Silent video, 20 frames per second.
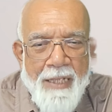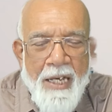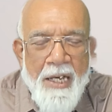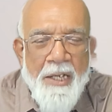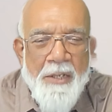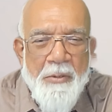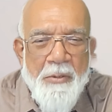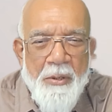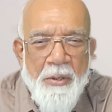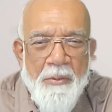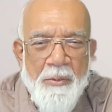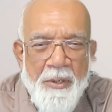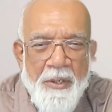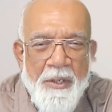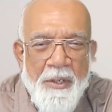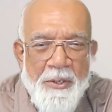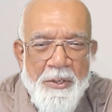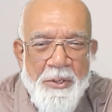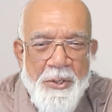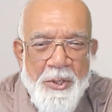that we
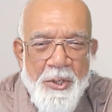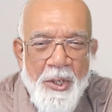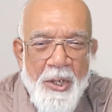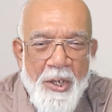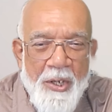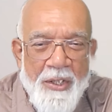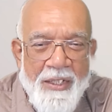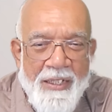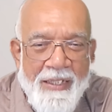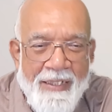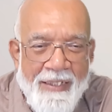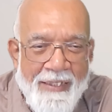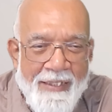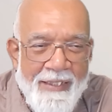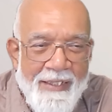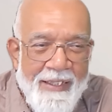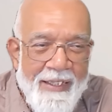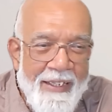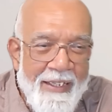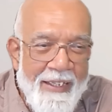will talk
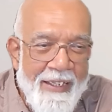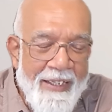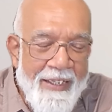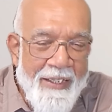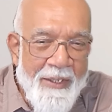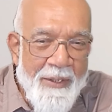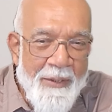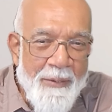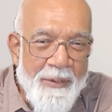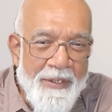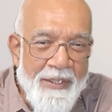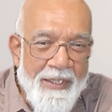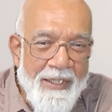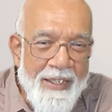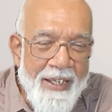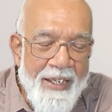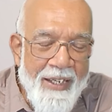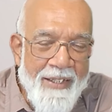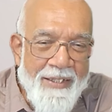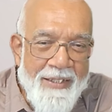in our
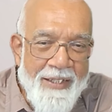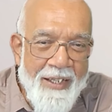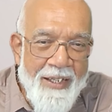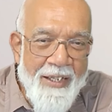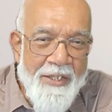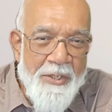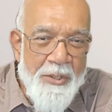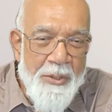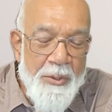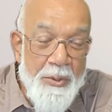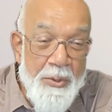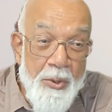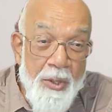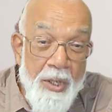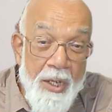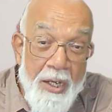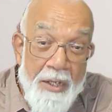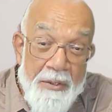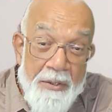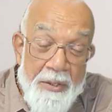next session.
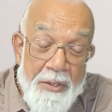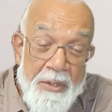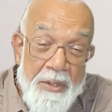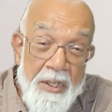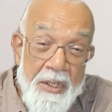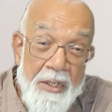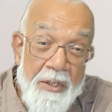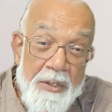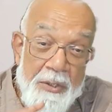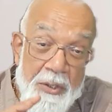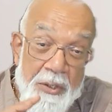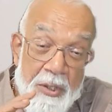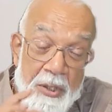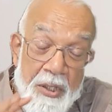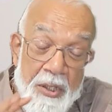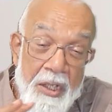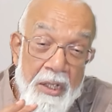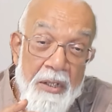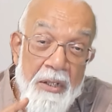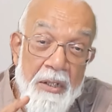So understand,
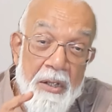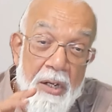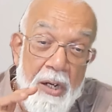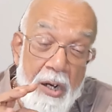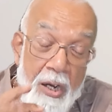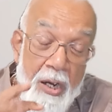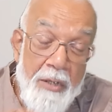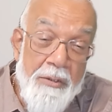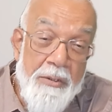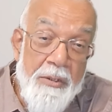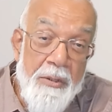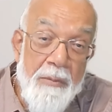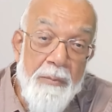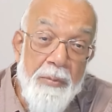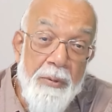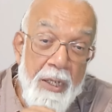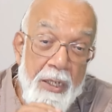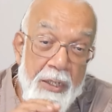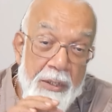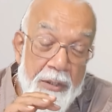think,
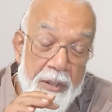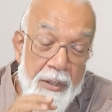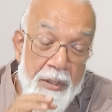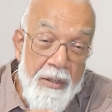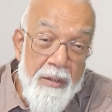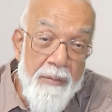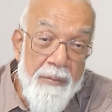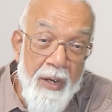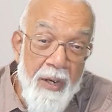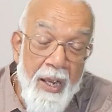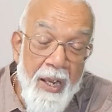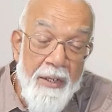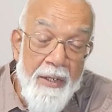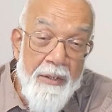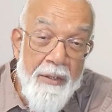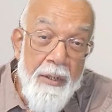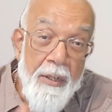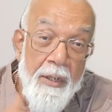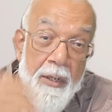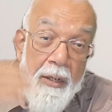contemplate, and
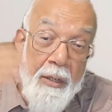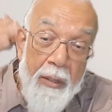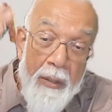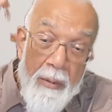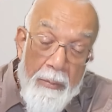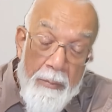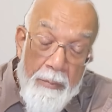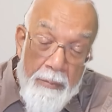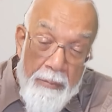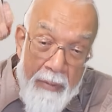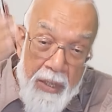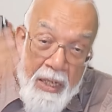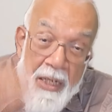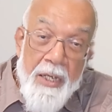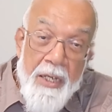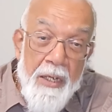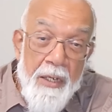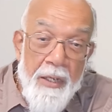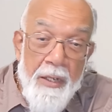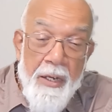reflect.
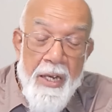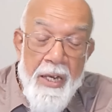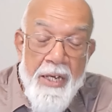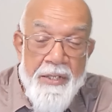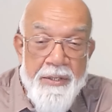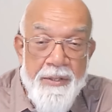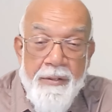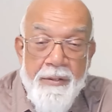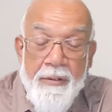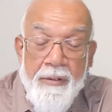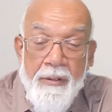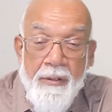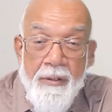Make a list.